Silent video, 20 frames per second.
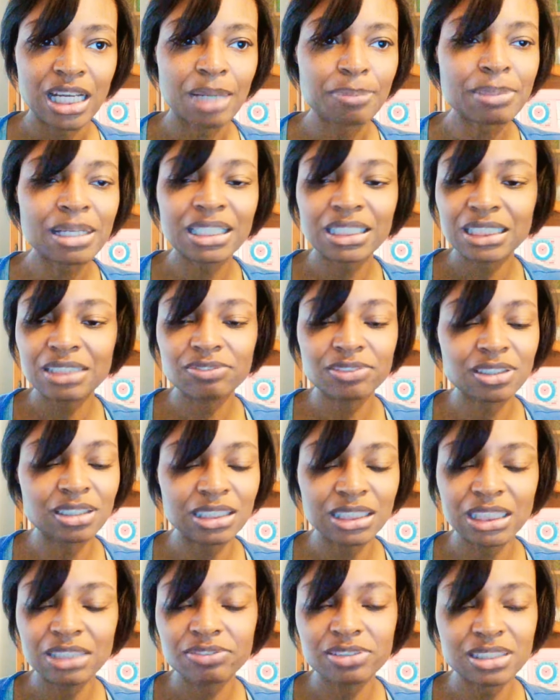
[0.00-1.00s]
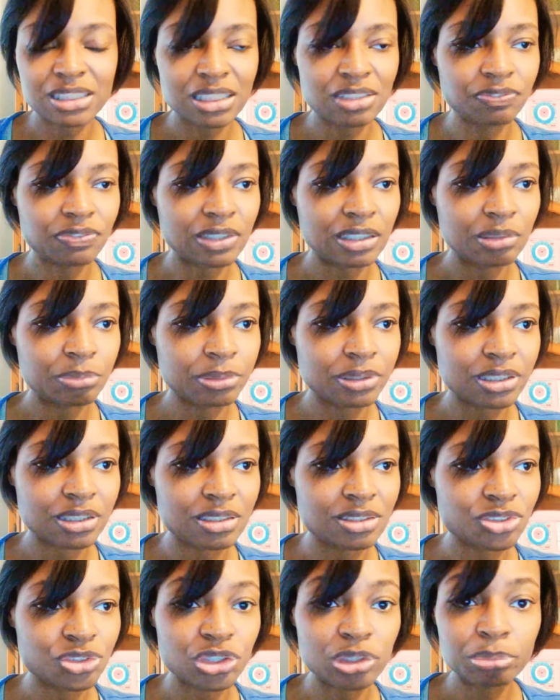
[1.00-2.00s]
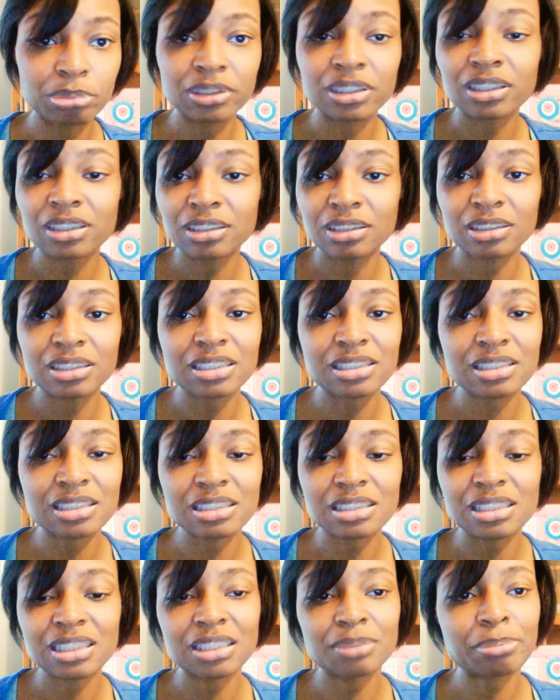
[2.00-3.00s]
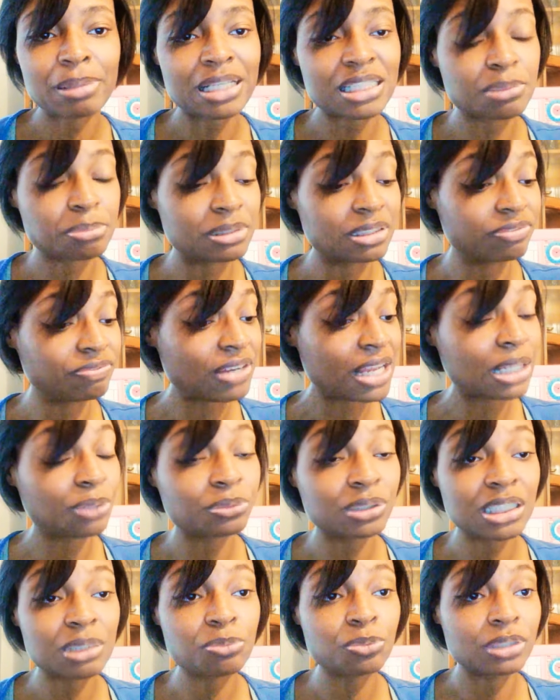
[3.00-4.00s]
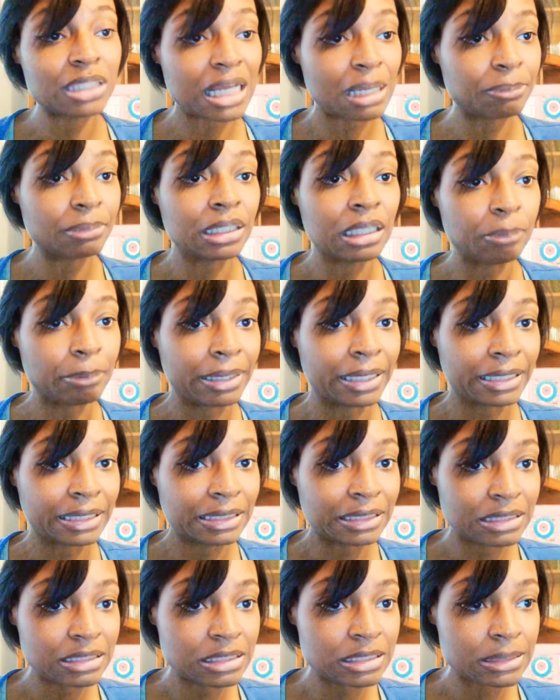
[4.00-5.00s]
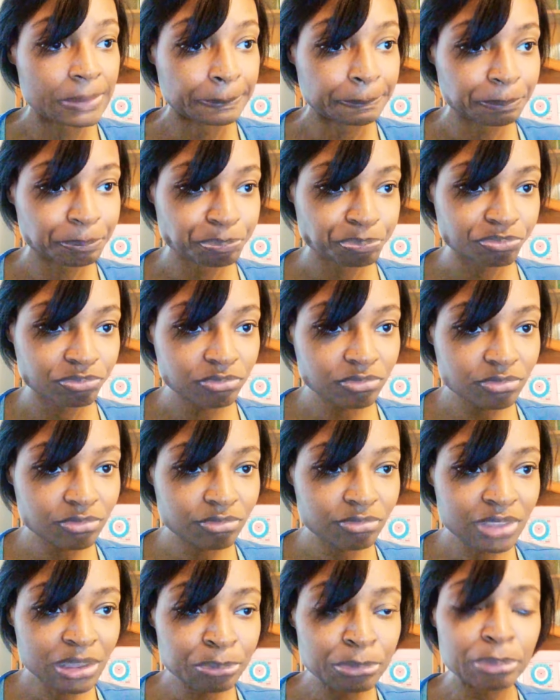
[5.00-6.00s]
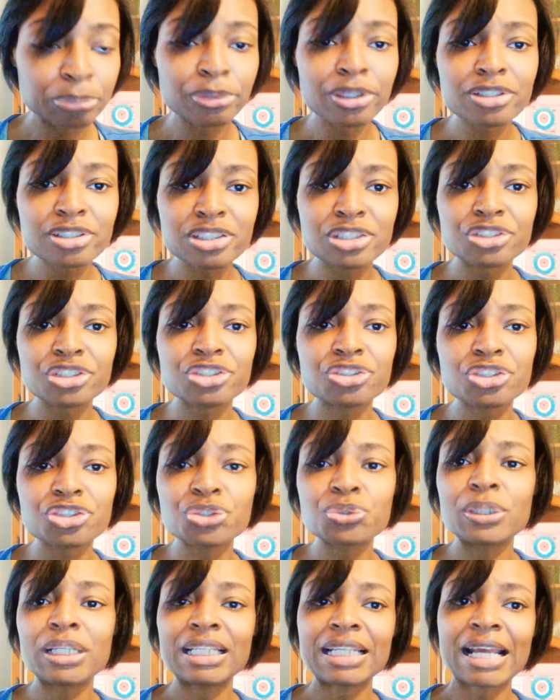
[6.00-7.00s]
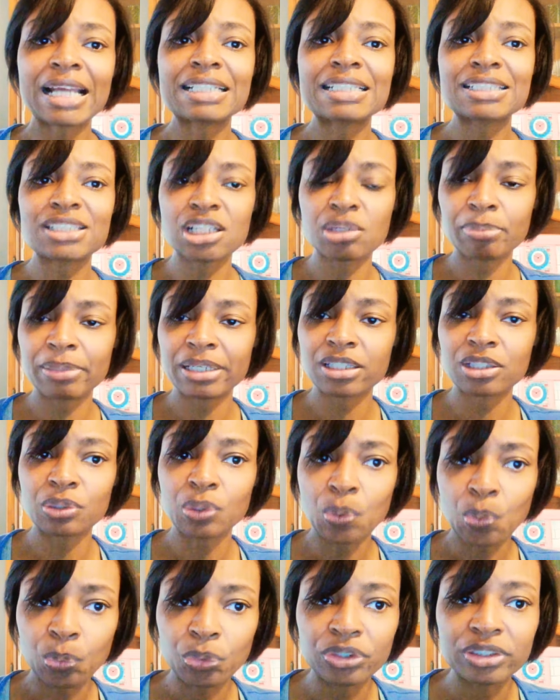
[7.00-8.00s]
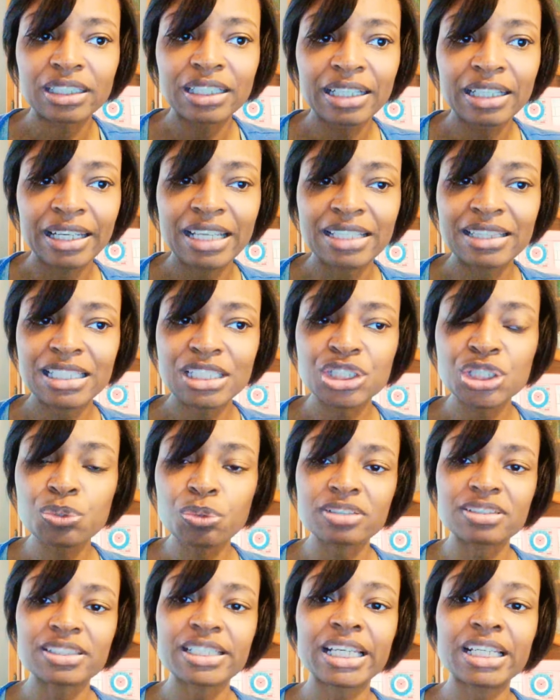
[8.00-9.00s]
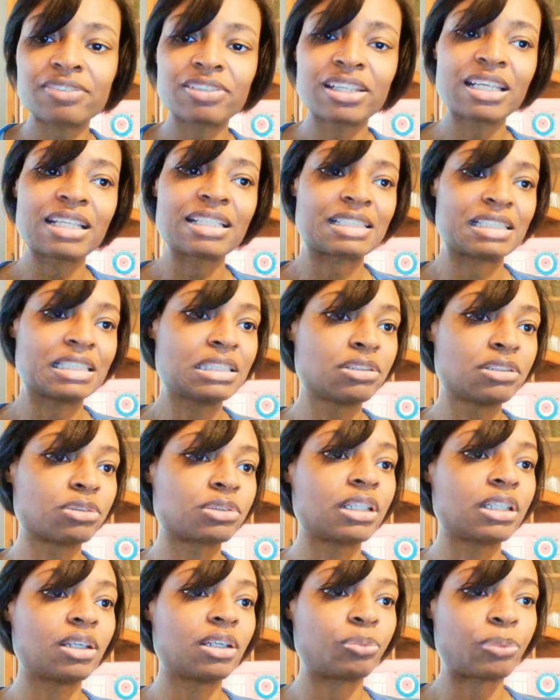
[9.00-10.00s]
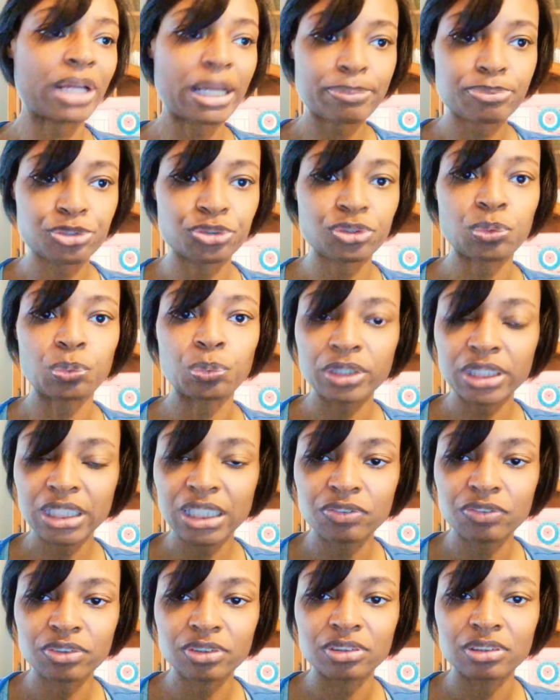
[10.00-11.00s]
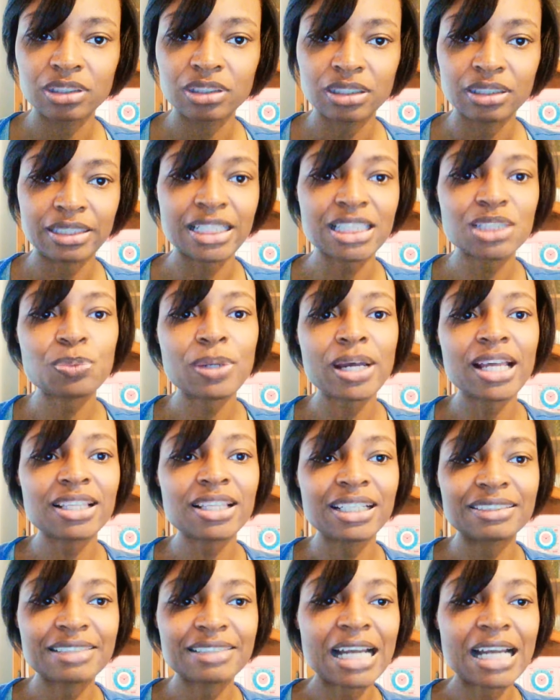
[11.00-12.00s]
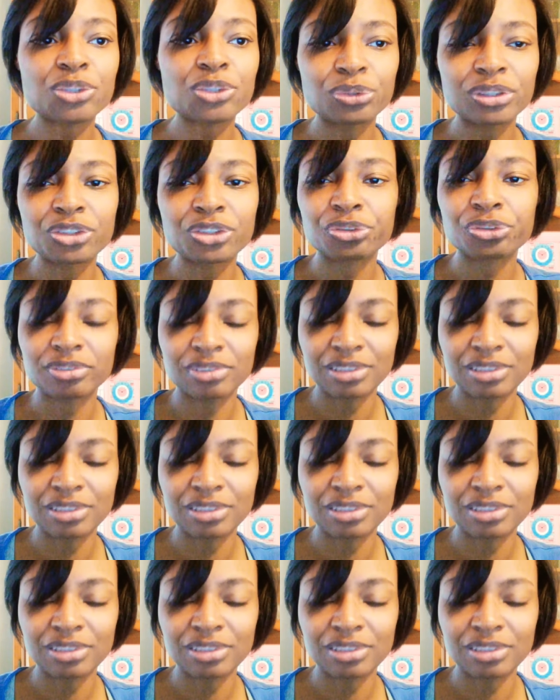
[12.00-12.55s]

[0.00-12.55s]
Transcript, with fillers: I'm not even going to give his info because your blood, listening to him, possibly following him, will not be on my hands. But, brothers and sisters, you cannot disobey the Lord and think you are safe, sealed, raptured, whatever. That's why that doctrine,